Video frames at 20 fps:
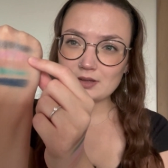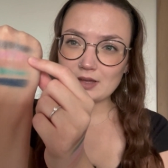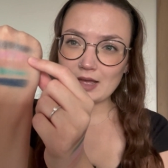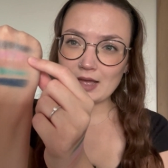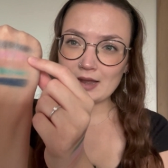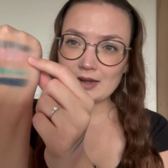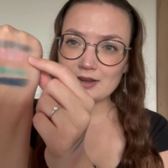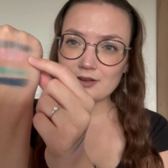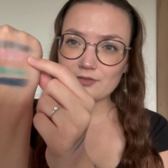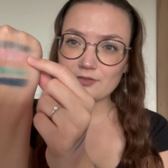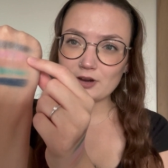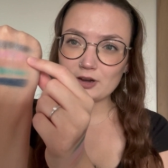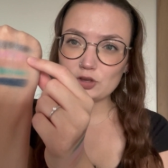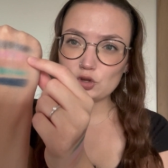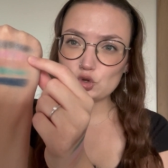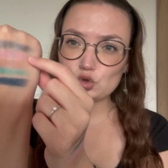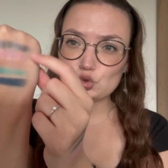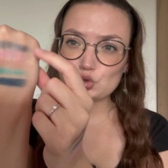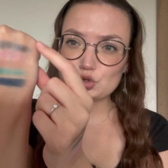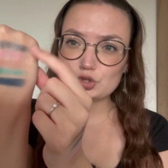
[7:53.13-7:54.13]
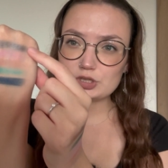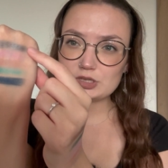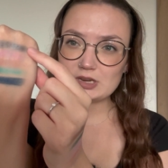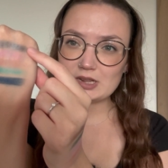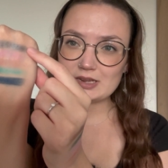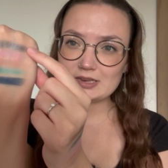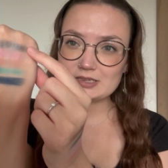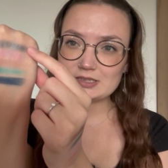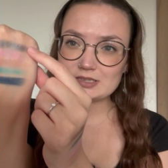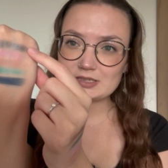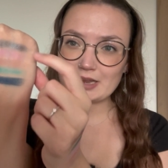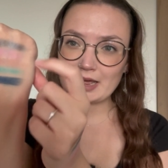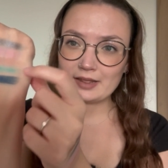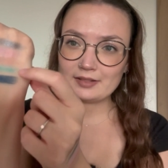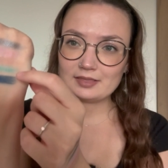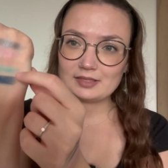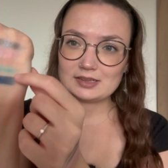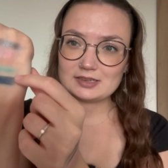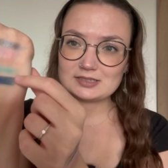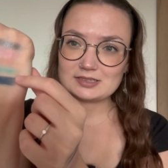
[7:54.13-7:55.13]
And if I use this
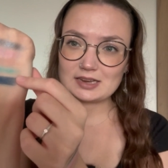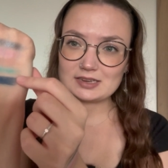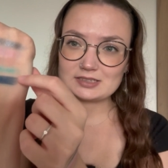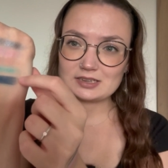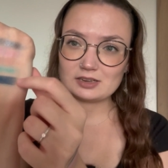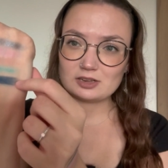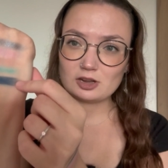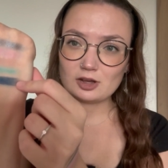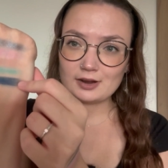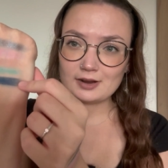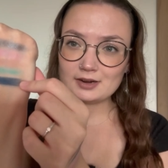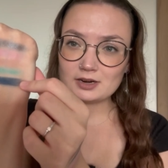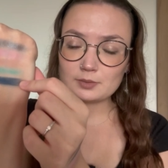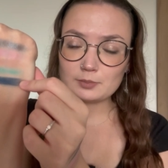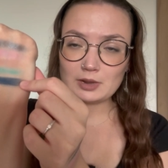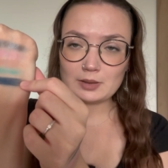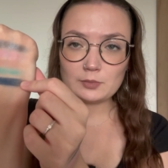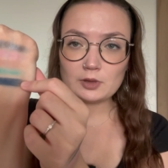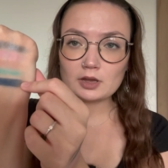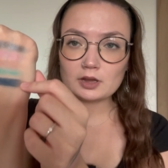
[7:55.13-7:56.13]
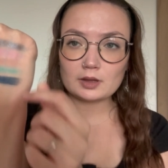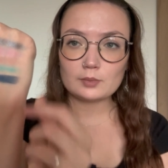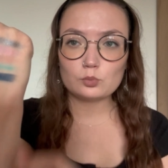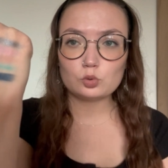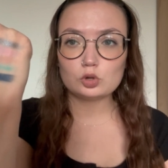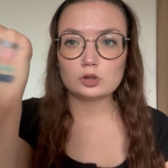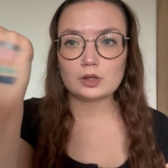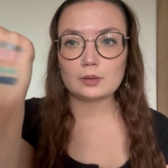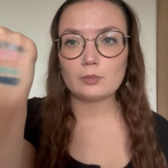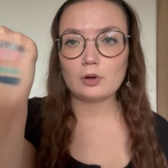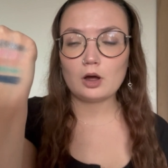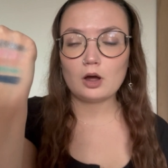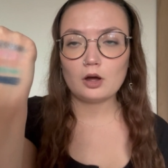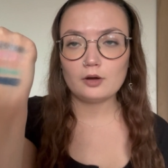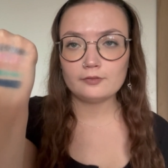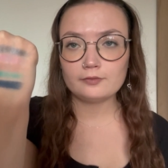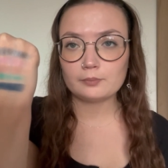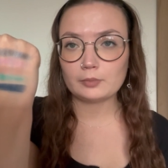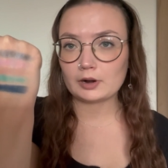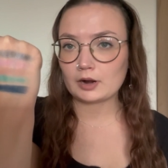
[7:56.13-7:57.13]
and this as a liner, maybe I can pull them
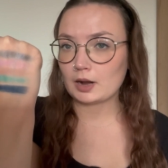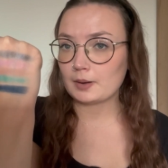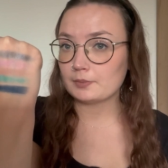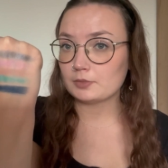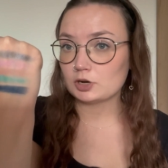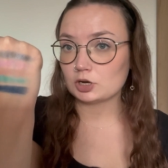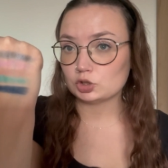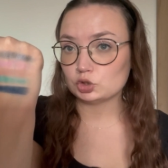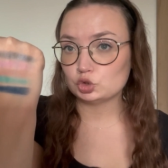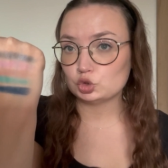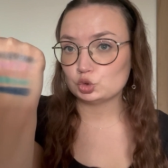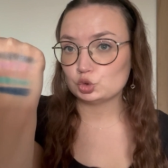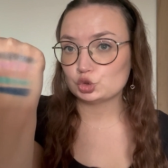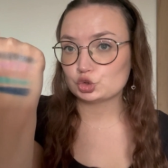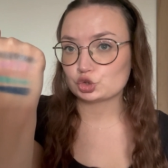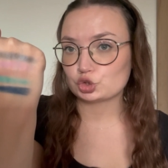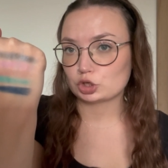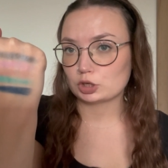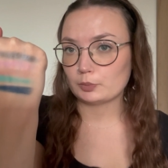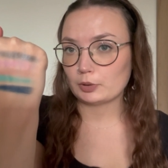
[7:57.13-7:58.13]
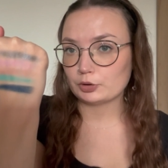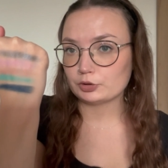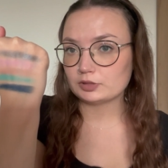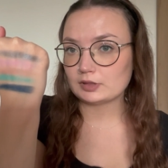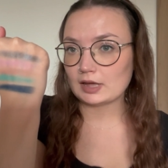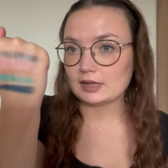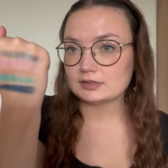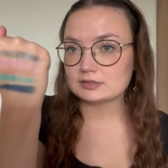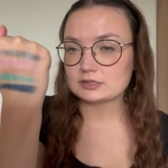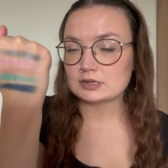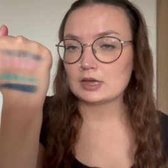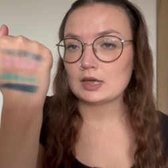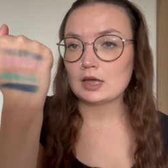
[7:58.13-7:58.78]
off, but I'm not too sure about that.